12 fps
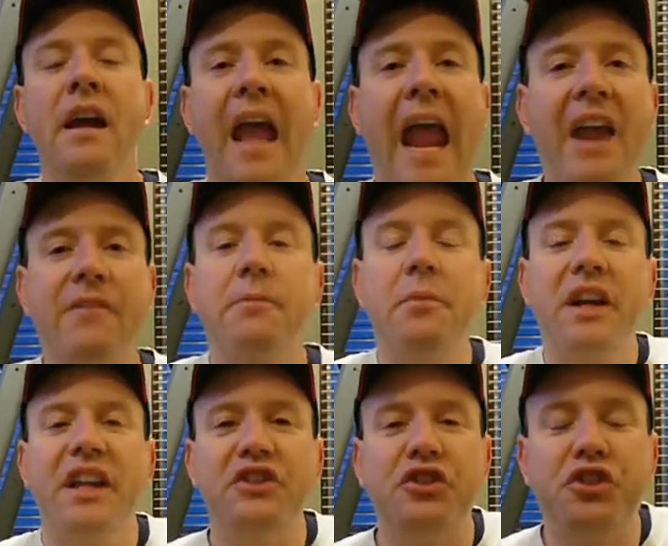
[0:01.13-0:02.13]
Hey
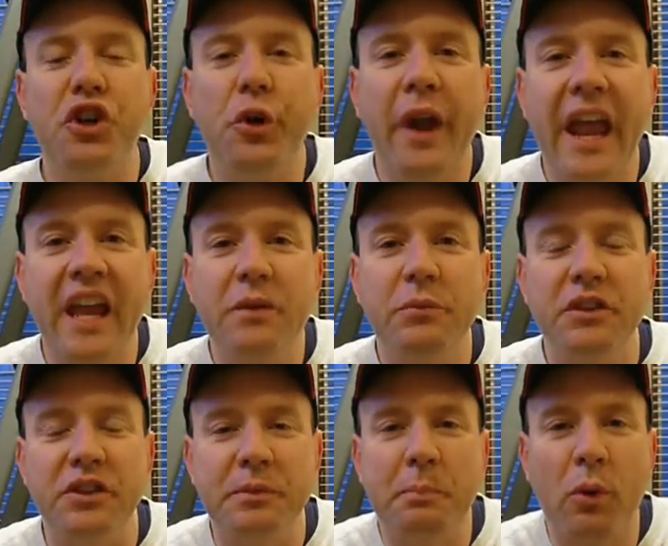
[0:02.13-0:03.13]
everybody, it's Joe Ham
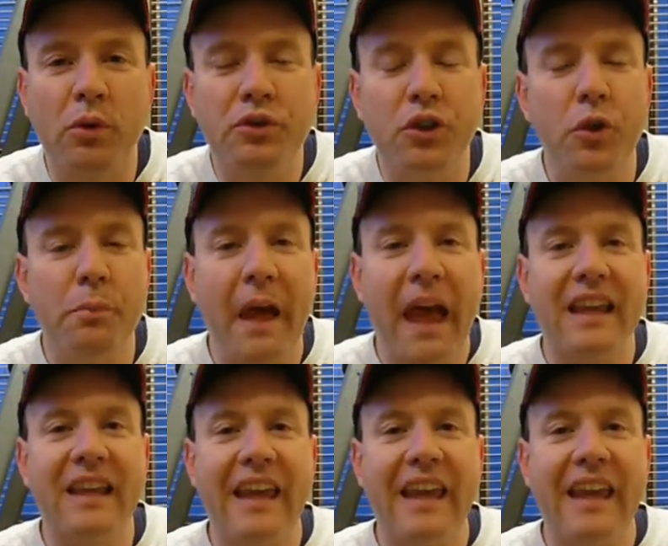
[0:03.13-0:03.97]
with the Sports Hole back